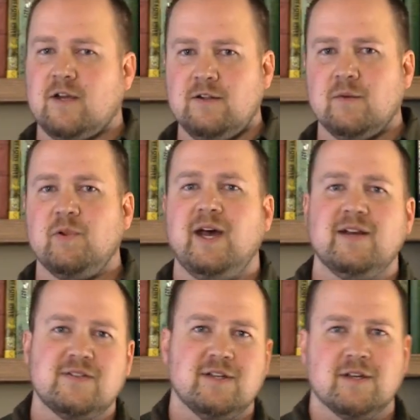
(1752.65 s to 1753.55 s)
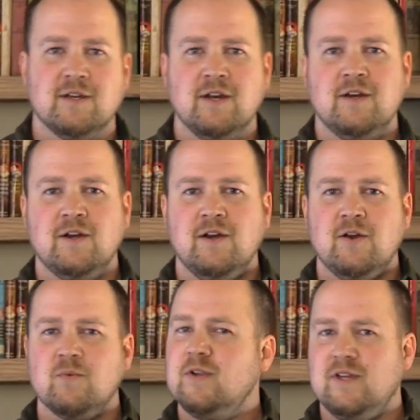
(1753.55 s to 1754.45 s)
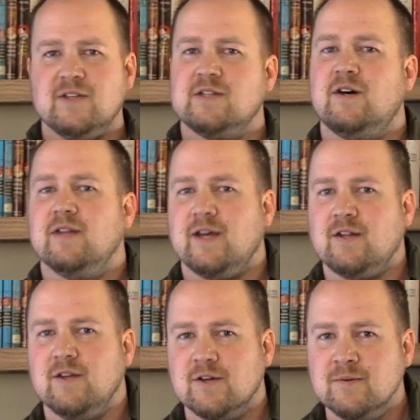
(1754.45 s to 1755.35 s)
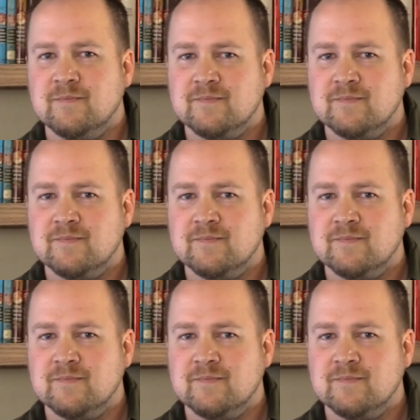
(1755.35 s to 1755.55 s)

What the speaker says: clear plastic really isn't all that clear.